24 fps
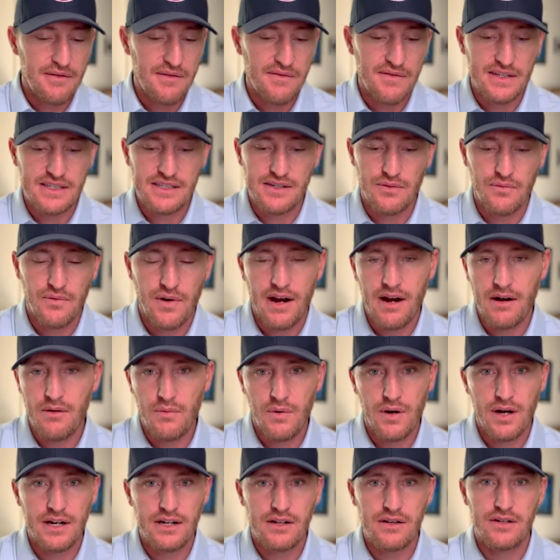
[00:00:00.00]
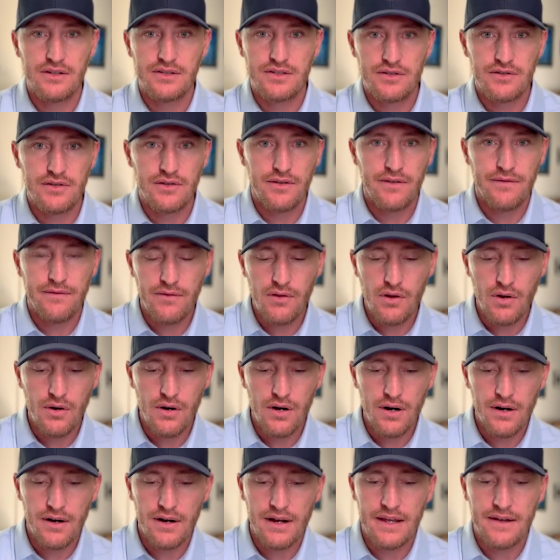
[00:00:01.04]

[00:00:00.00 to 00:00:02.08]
If it's a rare one, closer to the floor.